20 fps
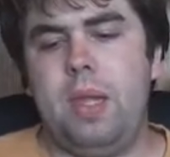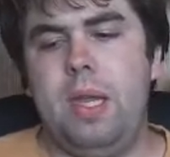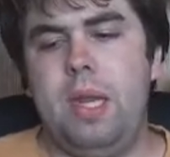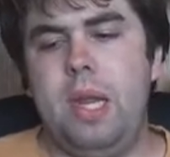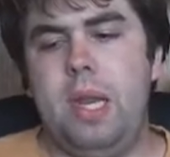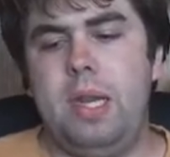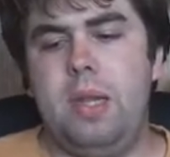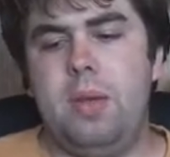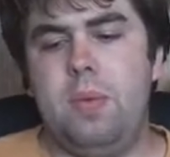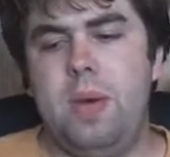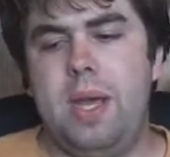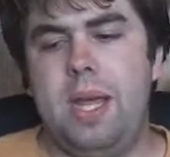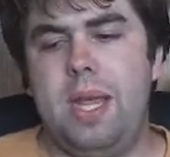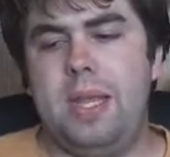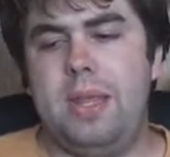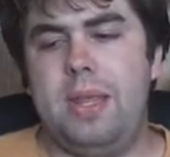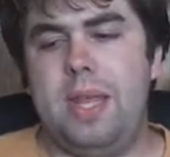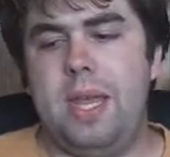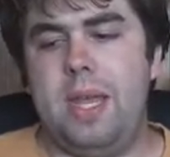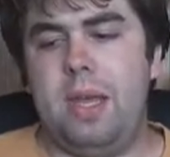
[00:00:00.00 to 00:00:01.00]

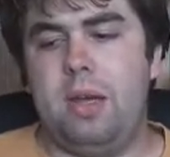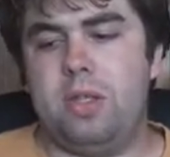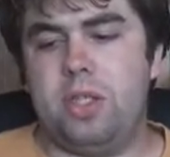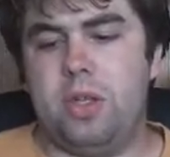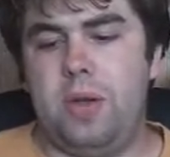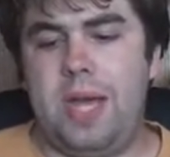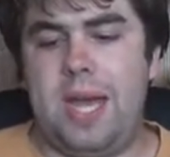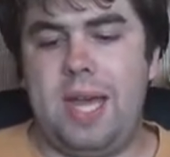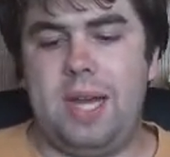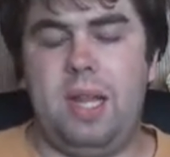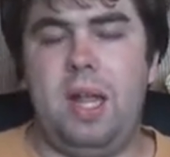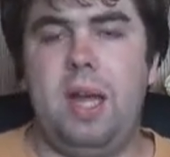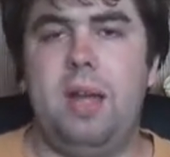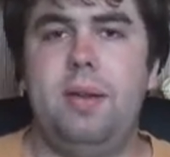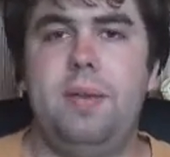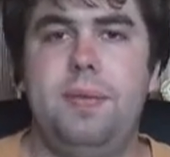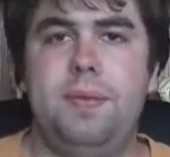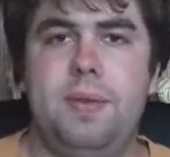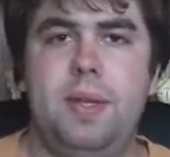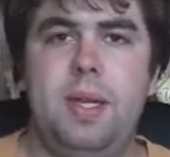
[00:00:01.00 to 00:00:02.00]
Anyway, they also had a
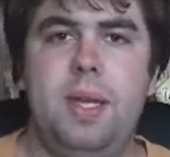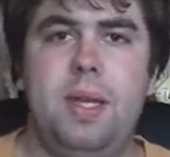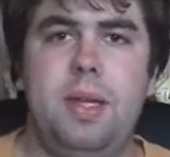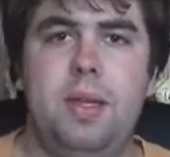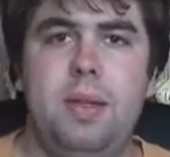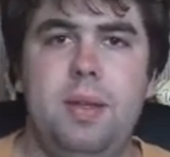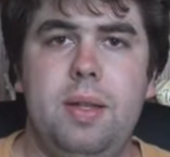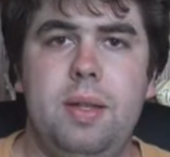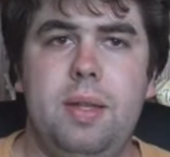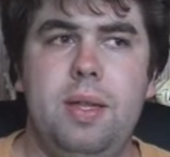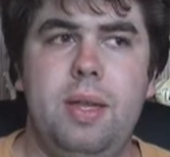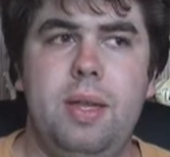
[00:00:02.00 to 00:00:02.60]
lot of